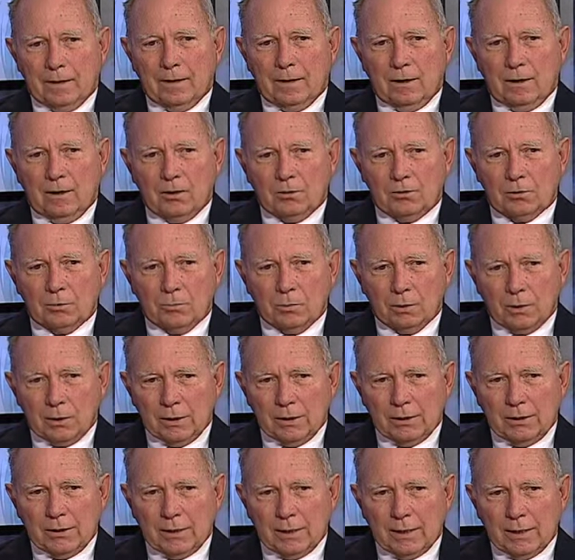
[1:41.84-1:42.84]

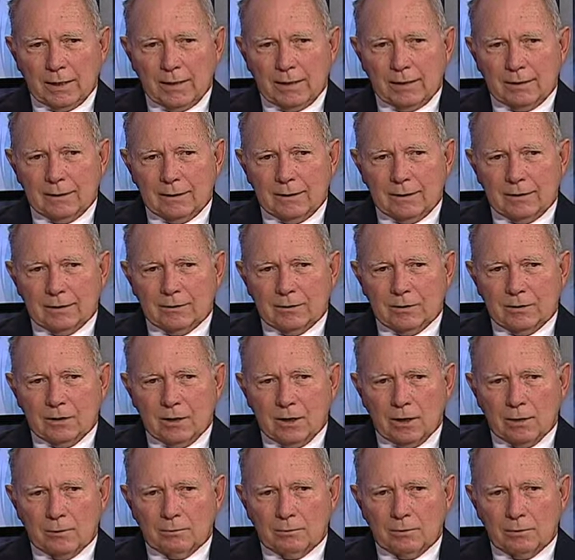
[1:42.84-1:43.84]
Ultimately, I ended
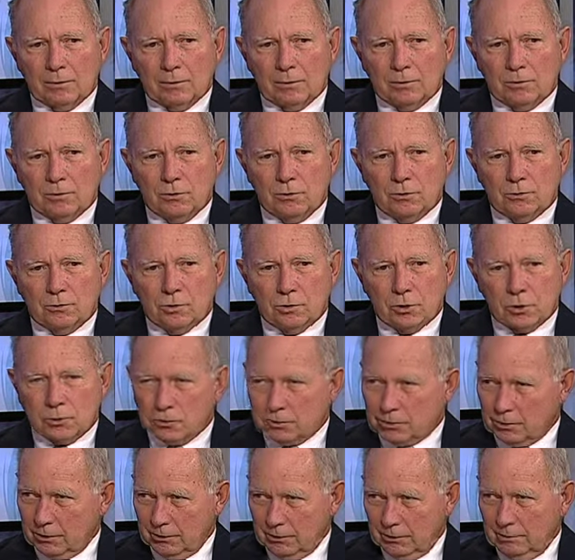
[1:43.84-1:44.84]
up in New
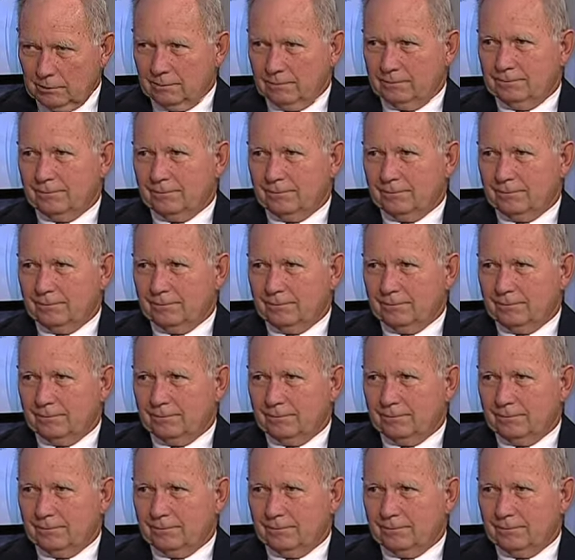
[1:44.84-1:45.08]
Jersey